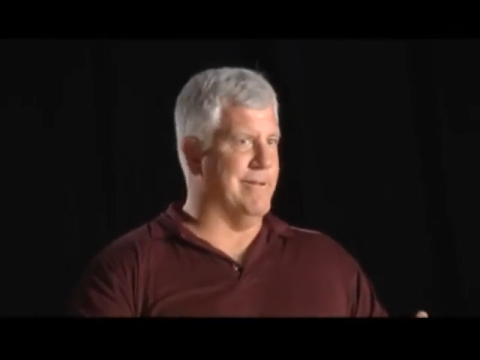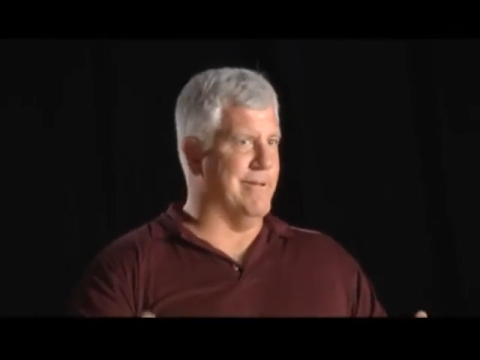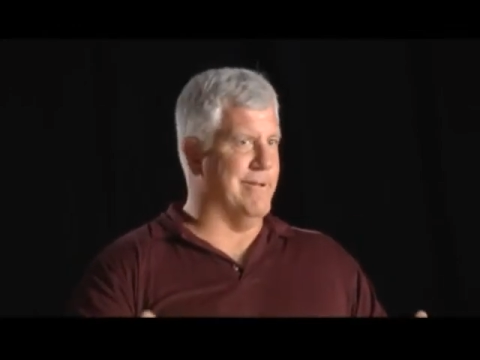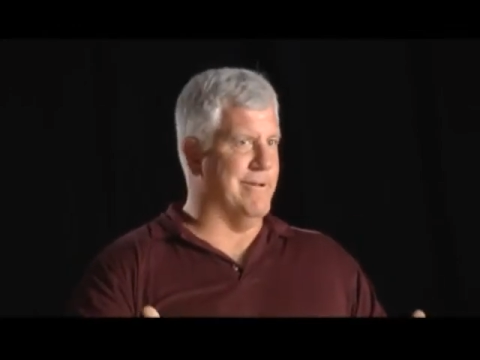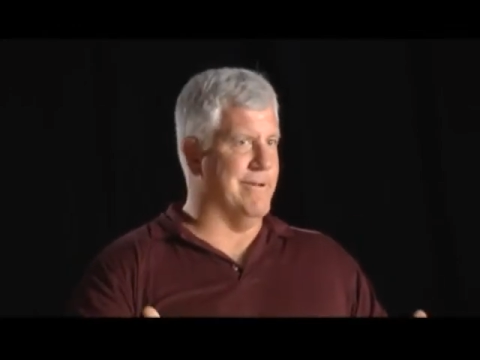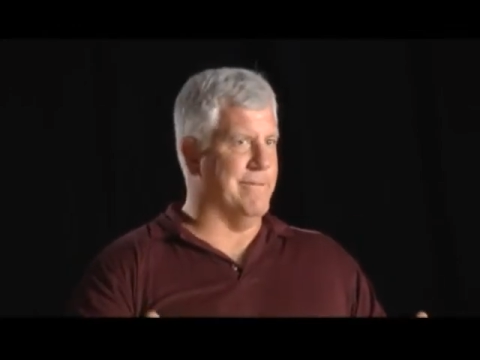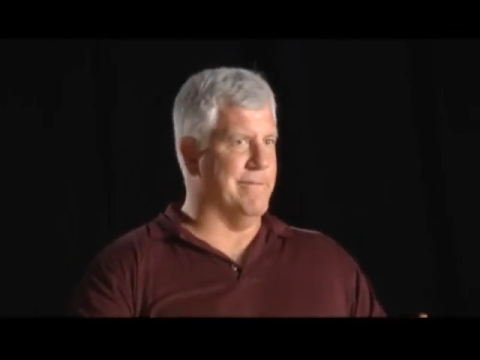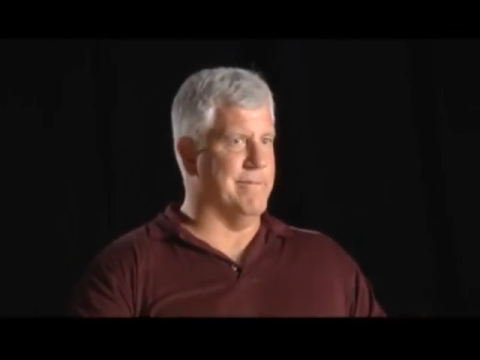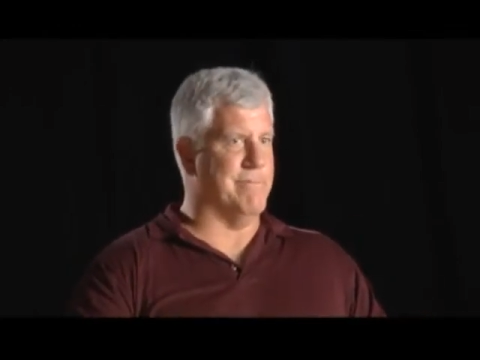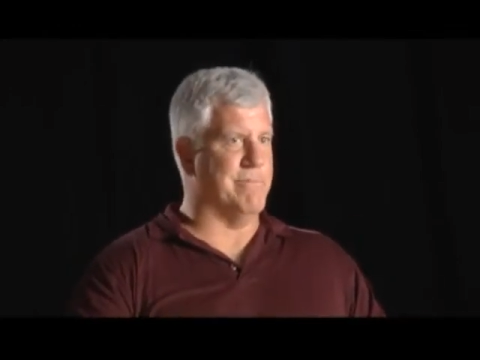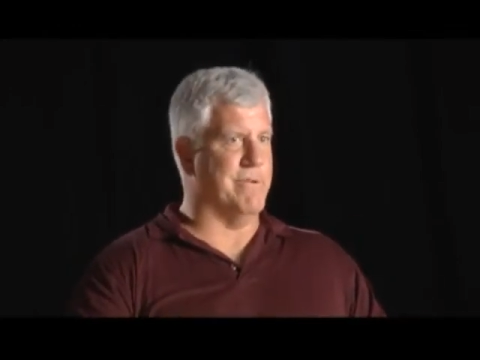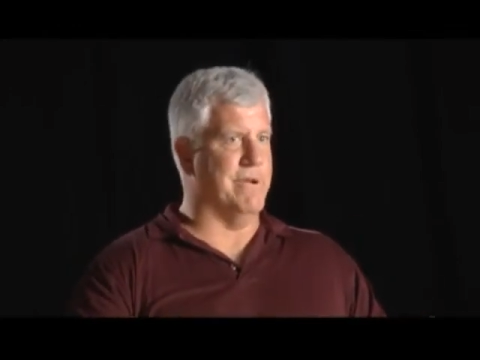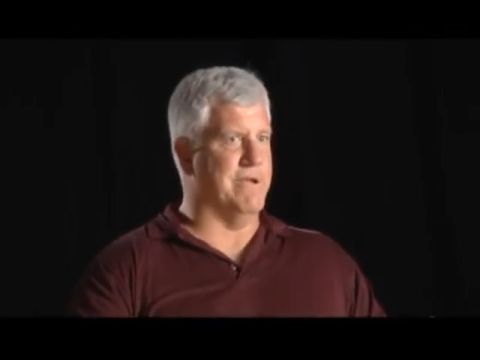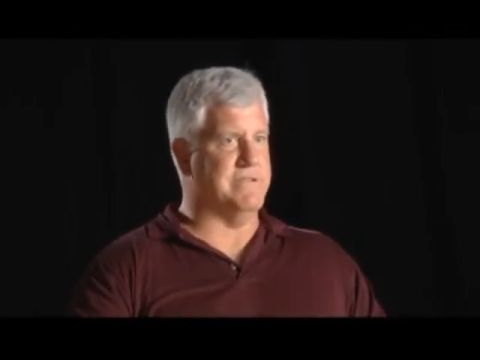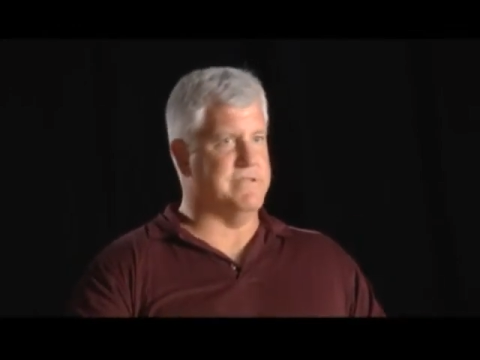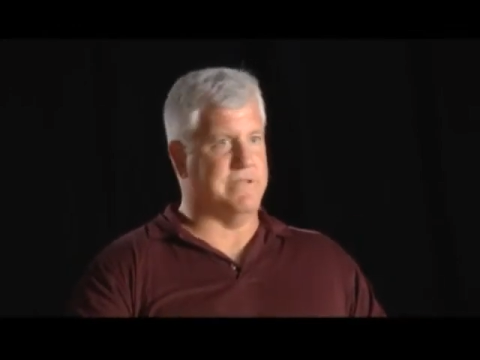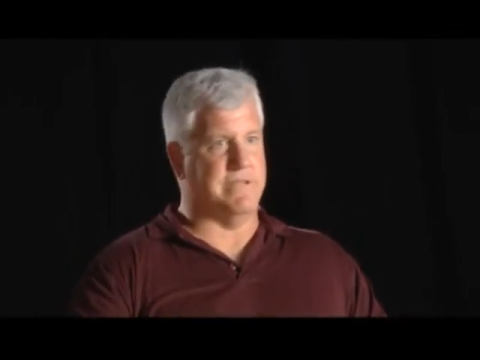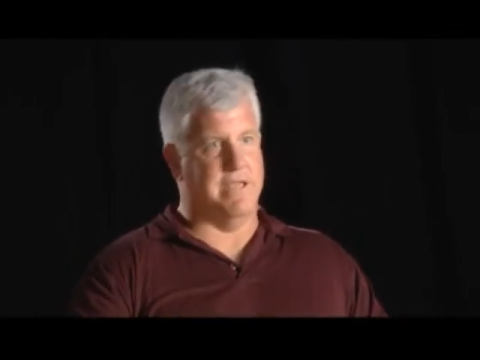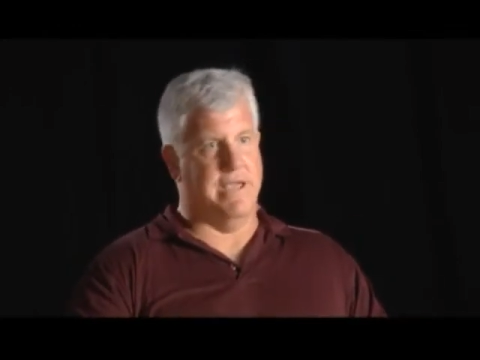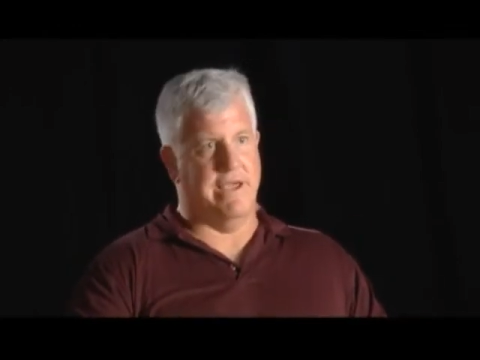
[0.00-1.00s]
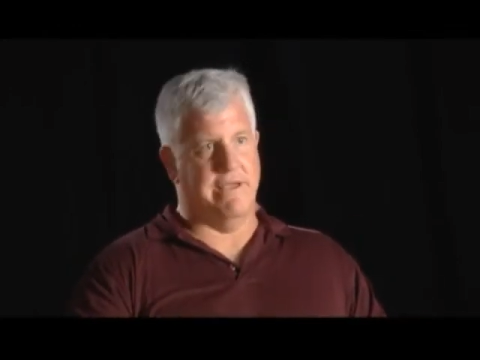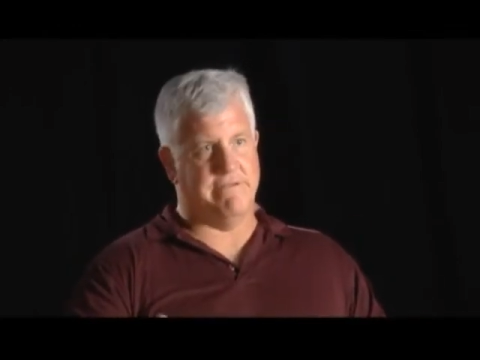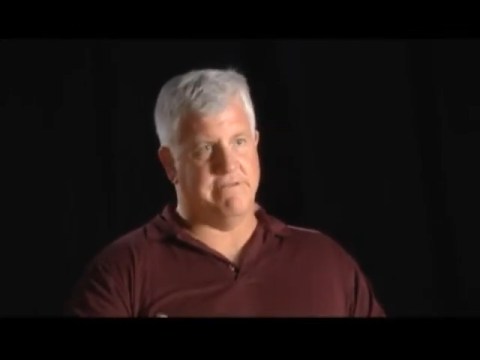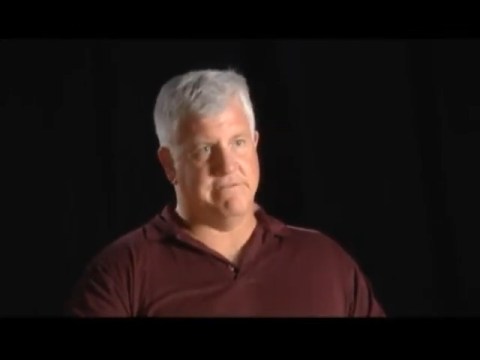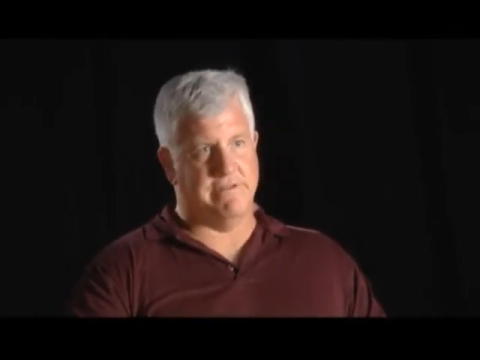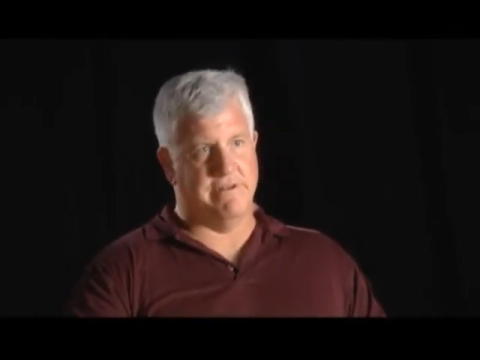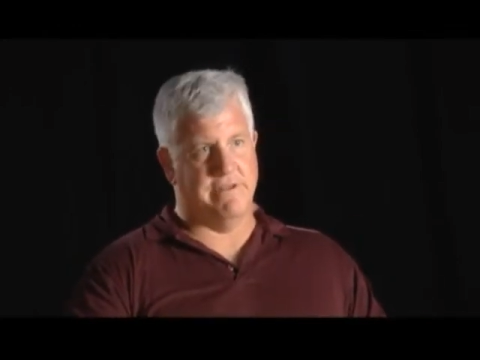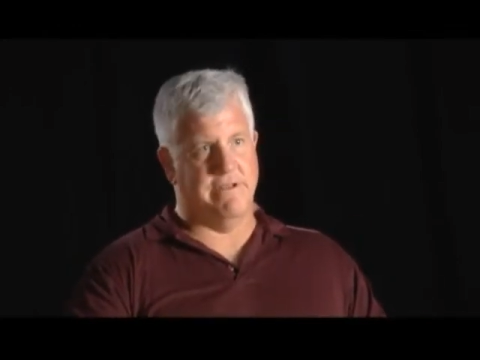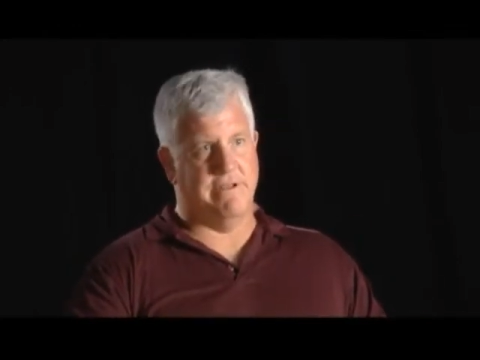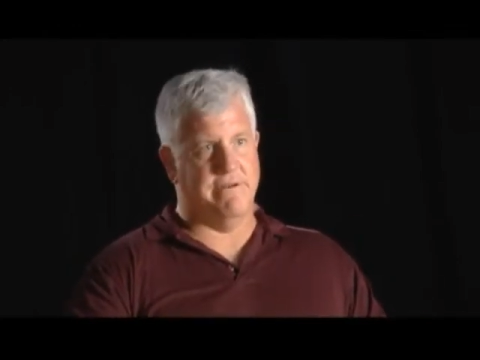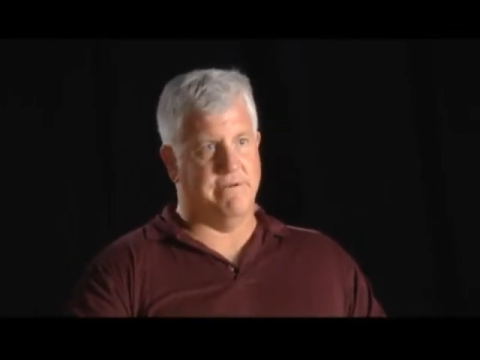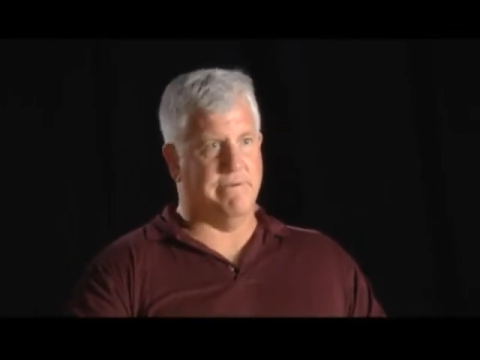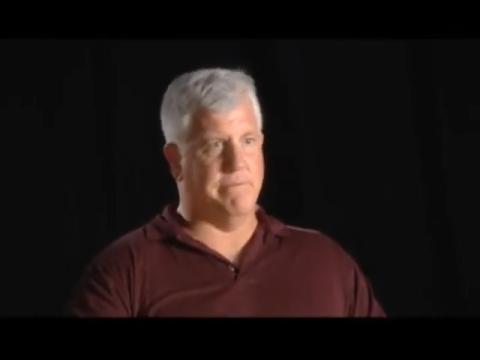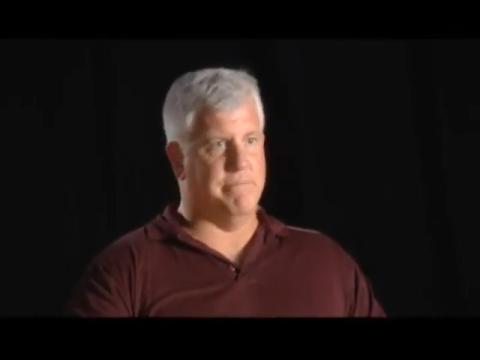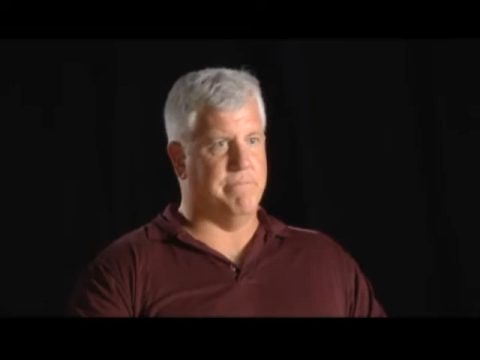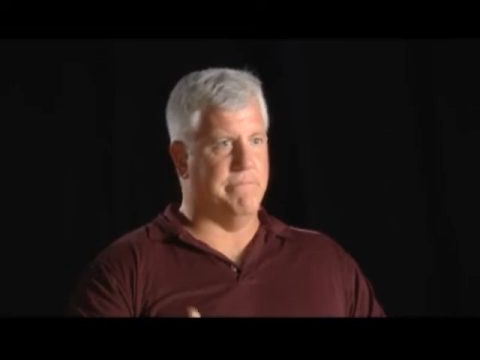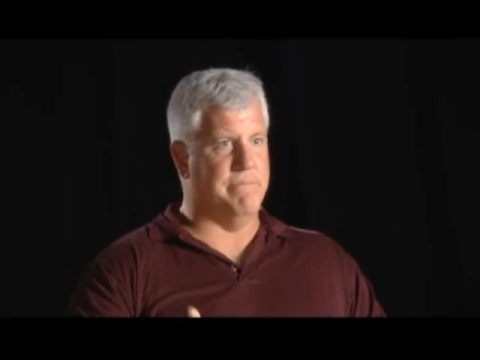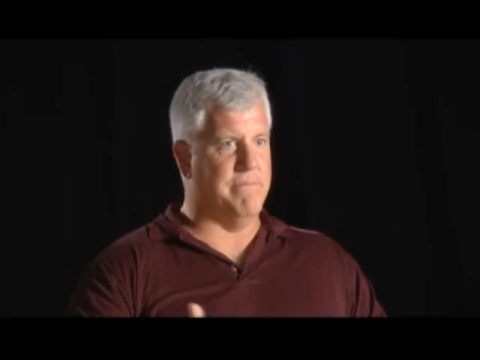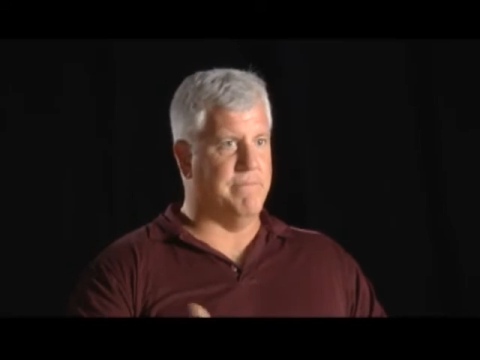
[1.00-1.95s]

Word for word: you know, the price of gasoline or